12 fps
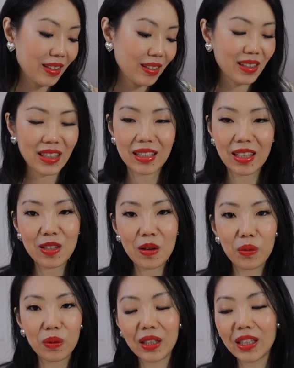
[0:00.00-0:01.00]
It
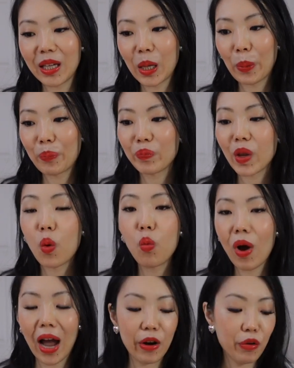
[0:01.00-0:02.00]
doesn't really
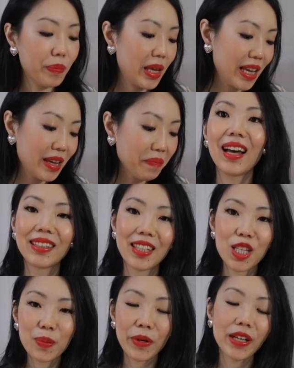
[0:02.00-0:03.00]
wow me. At
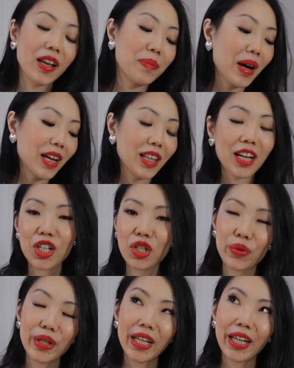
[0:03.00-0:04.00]
this point in my
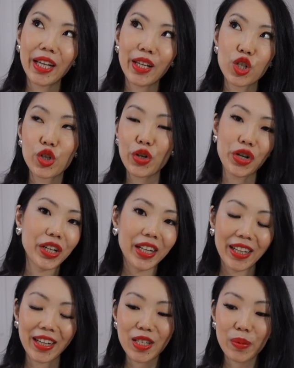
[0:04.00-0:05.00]
luxury
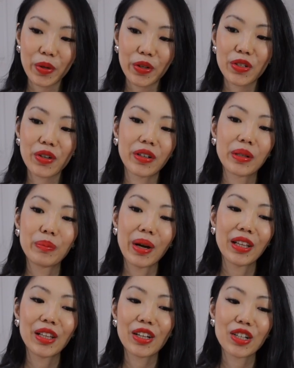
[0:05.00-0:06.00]
journey, I suppose, or in
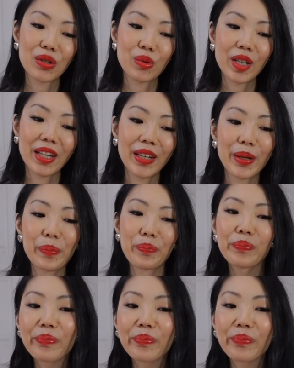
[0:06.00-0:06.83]
my luxury